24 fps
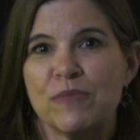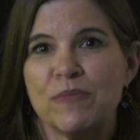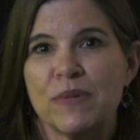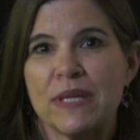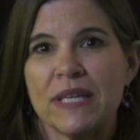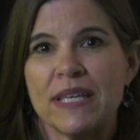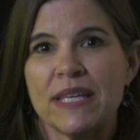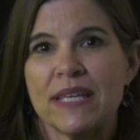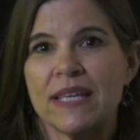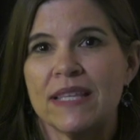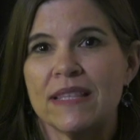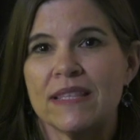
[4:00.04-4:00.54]

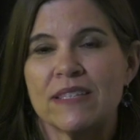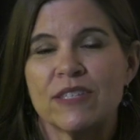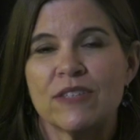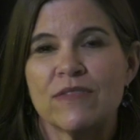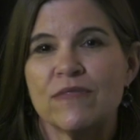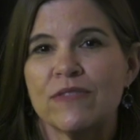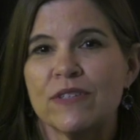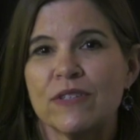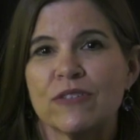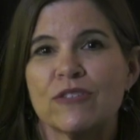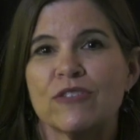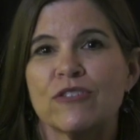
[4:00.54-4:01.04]
be. This
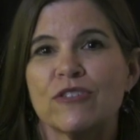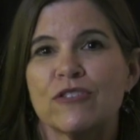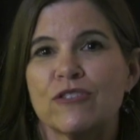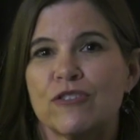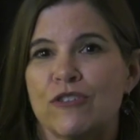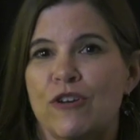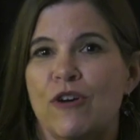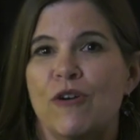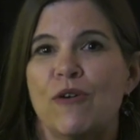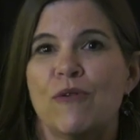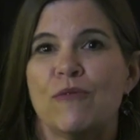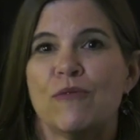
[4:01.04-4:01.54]
feels
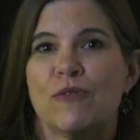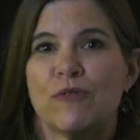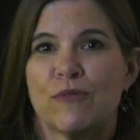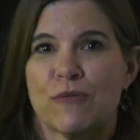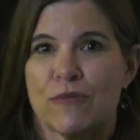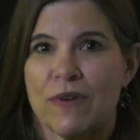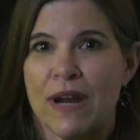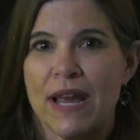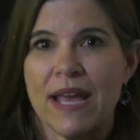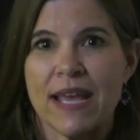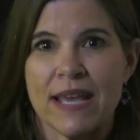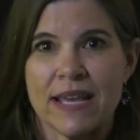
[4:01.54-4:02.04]
so
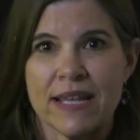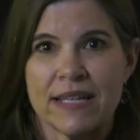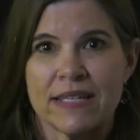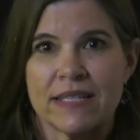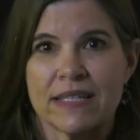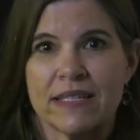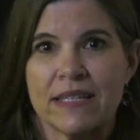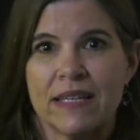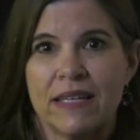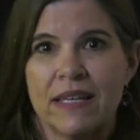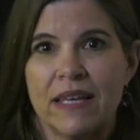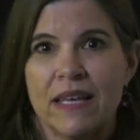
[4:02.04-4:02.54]

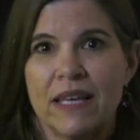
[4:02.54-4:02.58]
great.